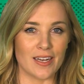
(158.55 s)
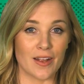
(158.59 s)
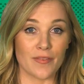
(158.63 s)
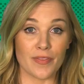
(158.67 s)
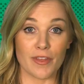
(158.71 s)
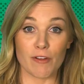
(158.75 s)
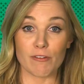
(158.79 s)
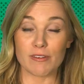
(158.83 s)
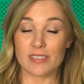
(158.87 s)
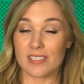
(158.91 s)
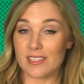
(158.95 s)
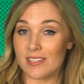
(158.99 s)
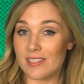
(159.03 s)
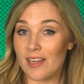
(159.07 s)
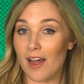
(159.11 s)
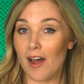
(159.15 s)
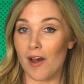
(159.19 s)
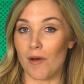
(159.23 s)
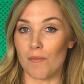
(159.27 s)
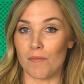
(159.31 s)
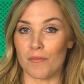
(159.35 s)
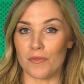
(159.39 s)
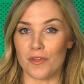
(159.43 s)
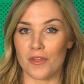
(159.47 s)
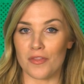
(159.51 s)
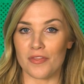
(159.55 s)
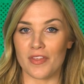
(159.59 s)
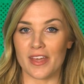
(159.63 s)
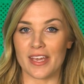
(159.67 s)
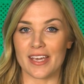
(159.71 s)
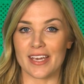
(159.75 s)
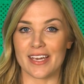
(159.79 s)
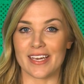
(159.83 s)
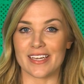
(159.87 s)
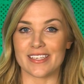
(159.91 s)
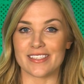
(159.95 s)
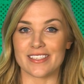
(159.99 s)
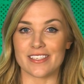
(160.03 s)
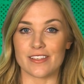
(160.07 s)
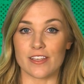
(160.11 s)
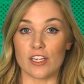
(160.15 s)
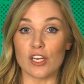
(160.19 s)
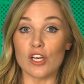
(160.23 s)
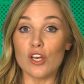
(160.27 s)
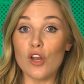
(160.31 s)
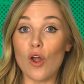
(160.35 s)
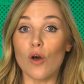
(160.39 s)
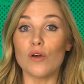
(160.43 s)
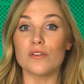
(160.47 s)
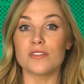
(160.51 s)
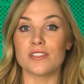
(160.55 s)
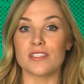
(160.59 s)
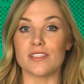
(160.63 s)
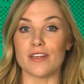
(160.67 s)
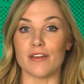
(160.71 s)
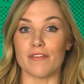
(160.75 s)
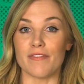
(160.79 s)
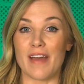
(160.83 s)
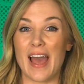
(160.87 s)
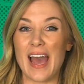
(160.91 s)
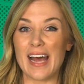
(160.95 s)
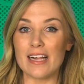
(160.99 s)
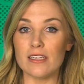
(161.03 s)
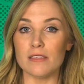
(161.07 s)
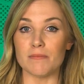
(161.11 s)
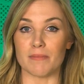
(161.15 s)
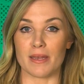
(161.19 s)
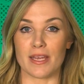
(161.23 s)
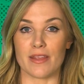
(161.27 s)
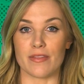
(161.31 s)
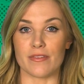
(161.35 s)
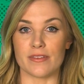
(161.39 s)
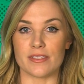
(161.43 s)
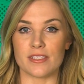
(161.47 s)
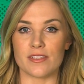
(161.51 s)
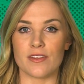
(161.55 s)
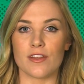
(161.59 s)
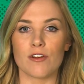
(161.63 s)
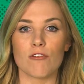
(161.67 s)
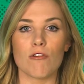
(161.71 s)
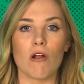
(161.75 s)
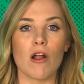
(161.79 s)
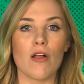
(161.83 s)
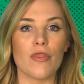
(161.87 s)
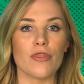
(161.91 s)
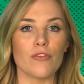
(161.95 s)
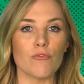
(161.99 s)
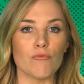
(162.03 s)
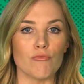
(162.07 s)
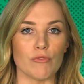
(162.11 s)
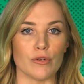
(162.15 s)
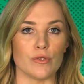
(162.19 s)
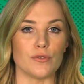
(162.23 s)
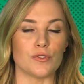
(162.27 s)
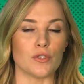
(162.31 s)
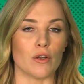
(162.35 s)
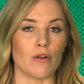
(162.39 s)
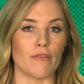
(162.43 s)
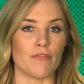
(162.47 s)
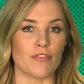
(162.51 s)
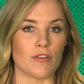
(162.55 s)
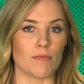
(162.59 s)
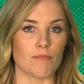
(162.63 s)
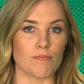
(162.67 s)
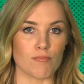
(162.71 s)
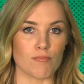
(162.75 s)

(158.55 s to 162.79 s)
and there are some that think it's the loss of helminths that are at the root of the